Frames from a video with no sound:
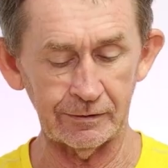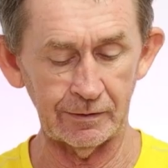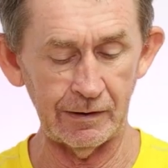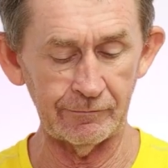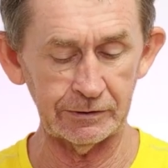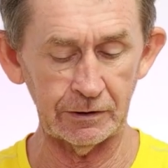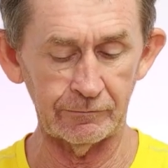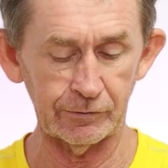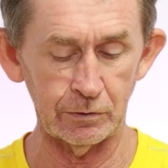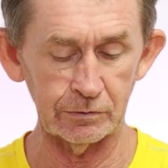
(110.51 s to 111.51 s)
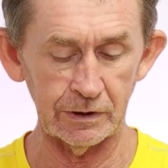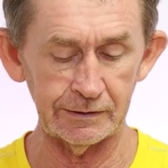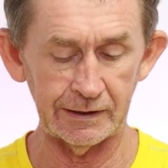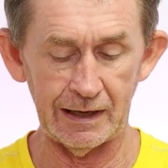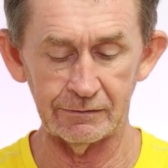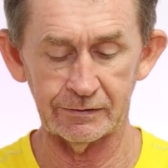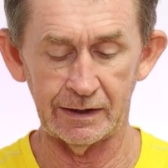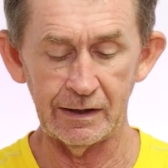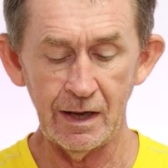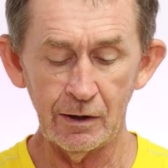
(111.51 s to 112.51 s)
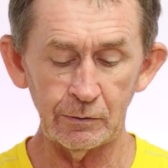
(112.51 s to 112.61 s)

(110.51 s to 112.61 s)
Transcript: Seems to have a tough coat on the outside.